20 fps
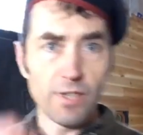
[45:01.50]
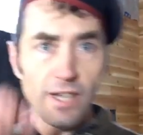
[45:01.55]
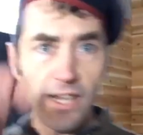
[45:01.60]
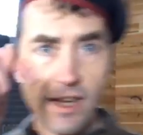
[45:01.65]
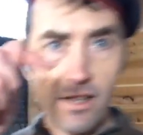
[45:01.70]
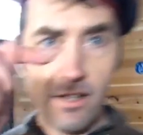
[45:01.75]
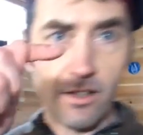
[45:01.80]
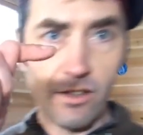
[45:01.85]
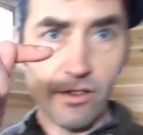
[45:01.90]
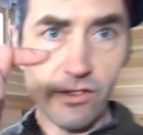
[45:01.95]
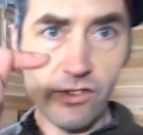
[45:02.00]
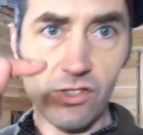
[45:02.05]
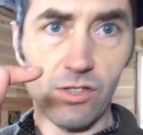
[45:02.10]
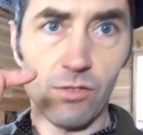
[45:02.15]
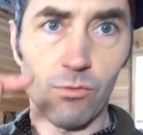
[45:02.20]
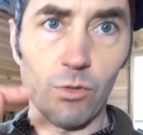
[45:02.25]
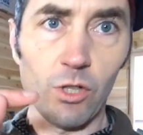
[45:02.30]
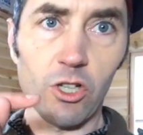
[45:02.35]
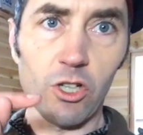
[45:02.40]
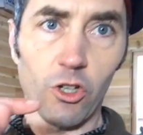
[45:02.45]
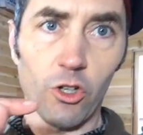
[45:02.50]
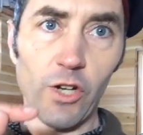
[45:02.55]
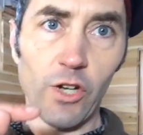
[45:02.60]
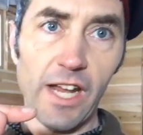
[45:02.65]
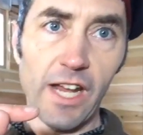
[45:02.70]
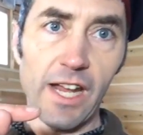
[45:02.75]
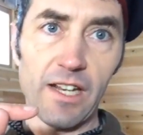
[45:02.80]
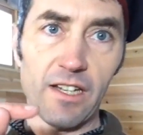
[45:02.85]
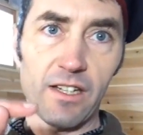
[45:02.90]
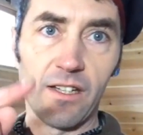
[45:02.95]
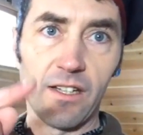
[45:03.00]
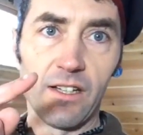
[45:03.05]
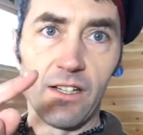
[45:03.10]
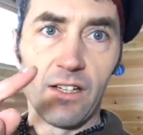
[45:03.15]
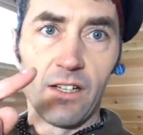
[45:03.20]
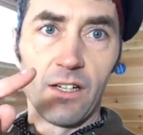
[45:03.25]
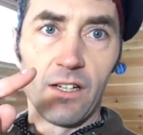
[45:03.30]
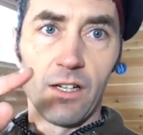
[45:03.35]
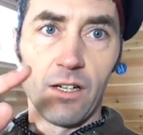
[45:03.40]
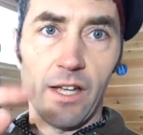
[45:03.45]
nails will create,
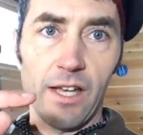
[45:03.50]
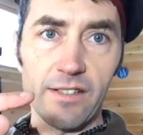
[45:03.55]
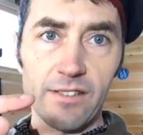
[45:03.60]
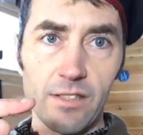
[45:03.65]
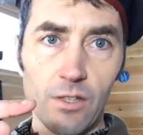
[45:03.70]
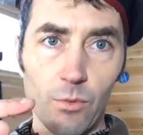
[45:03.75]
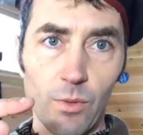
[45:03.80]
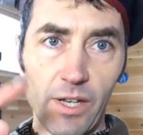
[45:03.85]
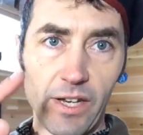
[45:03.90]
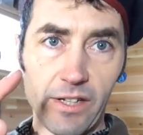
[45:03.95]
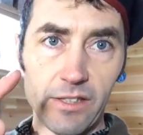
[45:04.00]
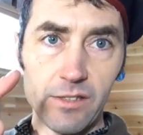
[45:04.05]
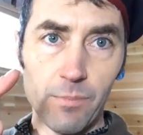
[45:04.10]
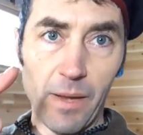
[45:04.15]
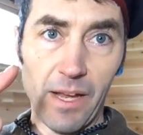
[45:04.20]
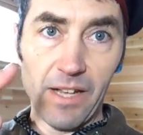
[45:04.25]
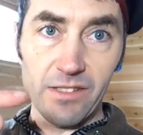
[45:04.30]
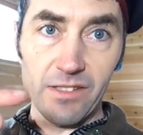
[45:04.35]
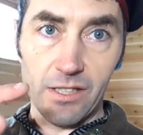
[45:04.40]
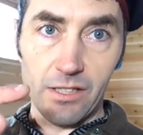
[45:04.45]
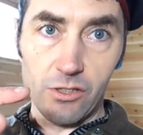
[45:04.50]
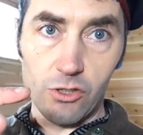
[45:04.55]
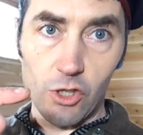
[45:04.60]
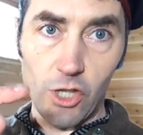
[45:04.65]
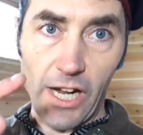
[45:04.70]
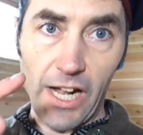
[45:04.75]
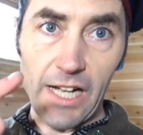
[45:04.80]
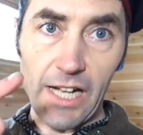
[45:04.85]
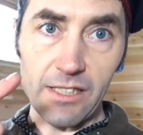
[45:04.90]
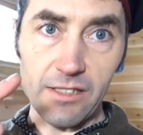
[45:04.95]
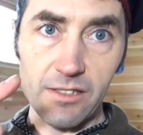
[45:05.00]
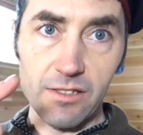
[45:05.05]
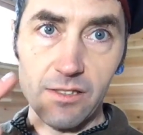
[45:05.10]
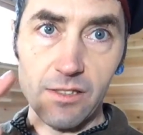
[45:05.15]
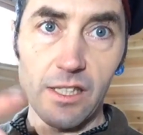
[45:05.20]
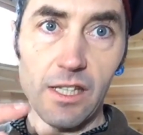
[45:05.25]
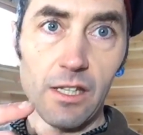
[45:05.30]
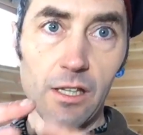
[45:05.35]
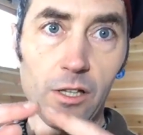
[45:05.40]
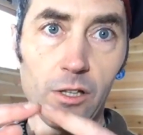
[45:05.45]
as the wood expands and contracts,
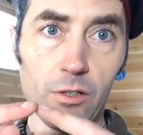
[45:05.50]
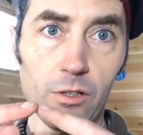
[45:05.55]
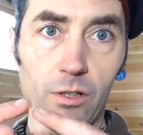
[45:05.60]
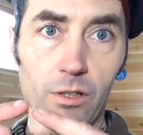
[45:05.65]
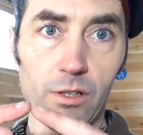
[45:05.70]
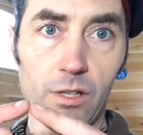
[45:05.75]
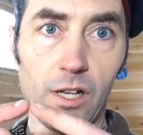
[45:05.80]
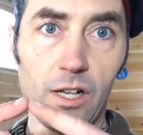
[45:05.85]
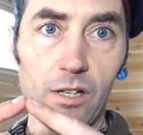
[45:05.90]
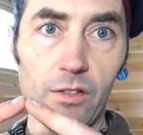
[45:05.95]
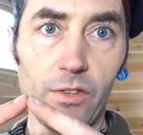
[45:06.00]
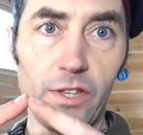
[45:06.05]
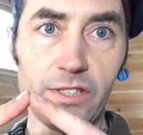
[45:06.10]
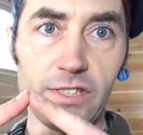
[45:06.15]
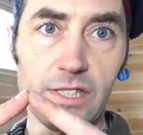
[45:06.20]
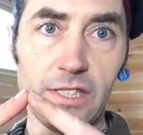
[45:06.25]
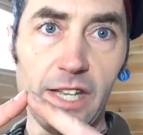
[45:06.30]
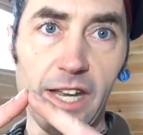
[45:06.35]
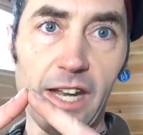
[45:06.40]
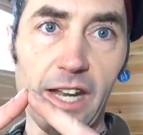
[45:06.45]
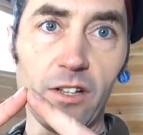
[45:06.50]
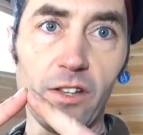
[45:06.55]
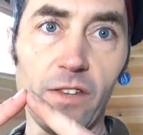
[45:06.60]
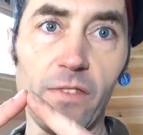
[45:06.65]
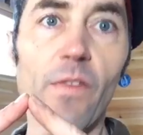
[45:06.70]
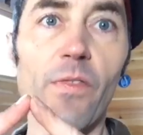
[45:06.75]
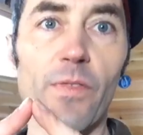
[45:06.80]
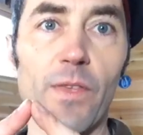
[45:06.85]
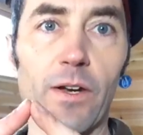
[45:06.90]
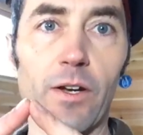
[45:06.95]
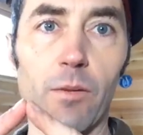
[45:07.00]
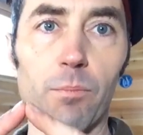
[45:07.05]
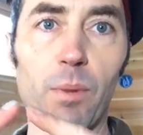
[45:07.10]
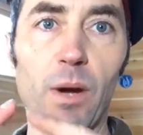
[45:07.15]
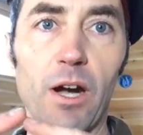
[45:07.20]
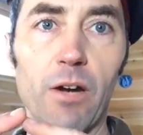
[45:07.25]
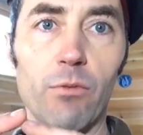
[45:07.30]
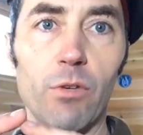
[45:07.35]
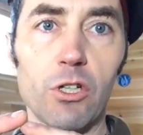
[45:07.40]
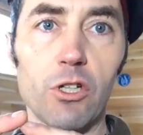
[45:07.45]
the nail in the thinner
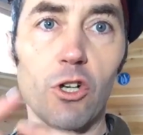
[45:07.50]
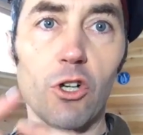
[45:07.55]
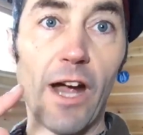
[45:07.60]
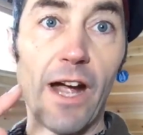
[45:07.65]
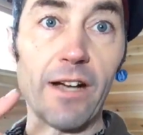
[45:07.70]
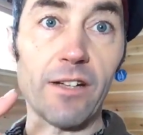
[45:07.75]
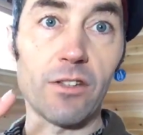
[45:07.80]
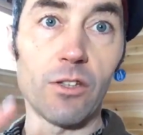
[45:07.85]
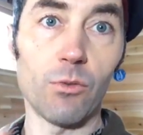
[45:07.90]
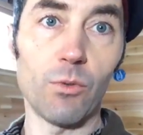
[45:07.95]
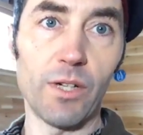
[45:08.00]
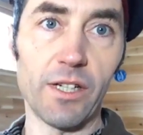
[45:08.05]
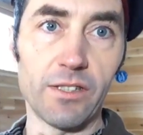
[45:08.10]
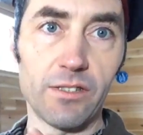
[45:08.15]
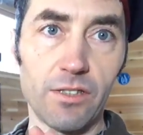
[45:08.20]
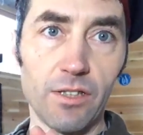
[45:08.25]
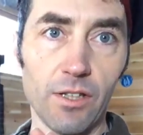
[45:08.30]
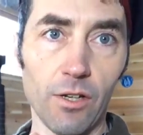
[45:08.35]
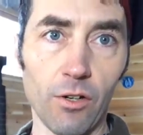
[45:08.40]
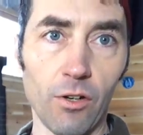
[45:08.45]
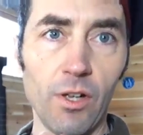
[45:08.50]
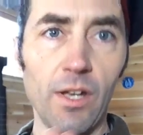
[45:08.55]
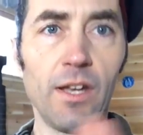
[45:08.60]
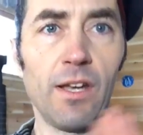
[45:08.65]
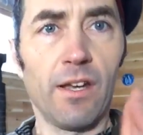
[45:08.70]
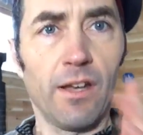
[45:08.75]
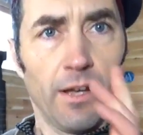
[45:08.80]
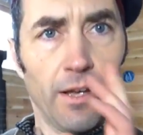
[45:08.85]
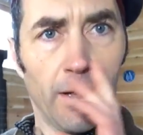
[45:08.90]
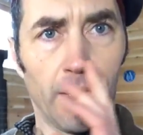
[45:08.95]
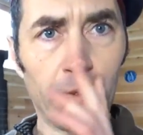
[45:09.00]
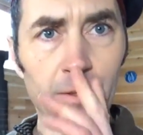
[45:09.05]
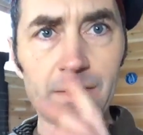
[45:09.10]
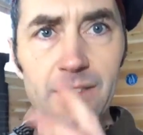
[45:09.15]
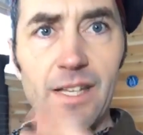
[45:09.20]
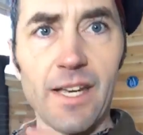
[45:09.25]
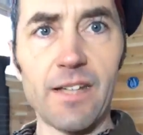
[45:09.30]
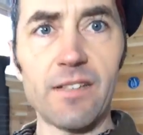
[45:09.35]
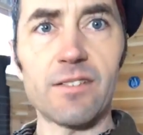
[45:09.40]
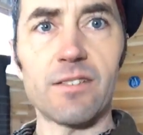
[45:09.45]
part will crack the wood. So In
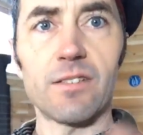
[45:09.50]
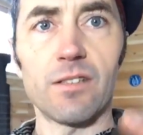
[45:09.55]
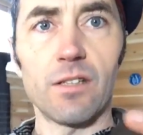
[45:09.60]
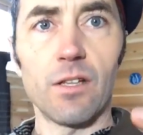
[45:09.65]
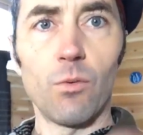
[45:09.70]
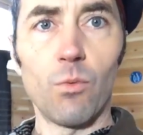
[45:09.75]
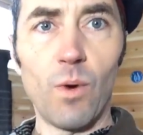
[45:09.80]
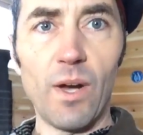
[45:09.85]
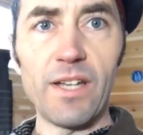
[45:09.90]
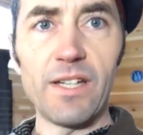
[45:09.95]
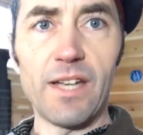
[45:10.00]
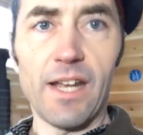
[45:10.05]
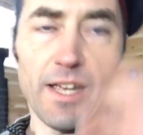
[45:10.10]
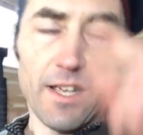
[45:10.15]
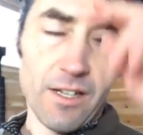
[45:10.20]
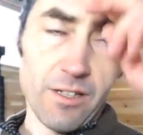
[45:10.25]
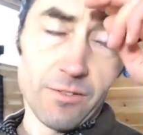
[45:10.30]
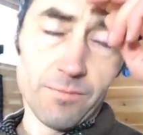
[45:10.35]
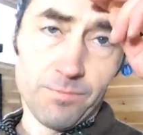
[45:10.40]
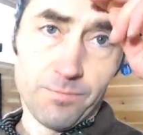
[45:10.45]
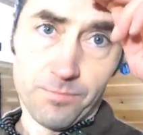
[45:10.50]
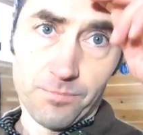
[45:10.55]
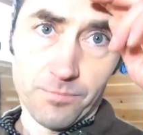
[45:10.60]
this case, the one nail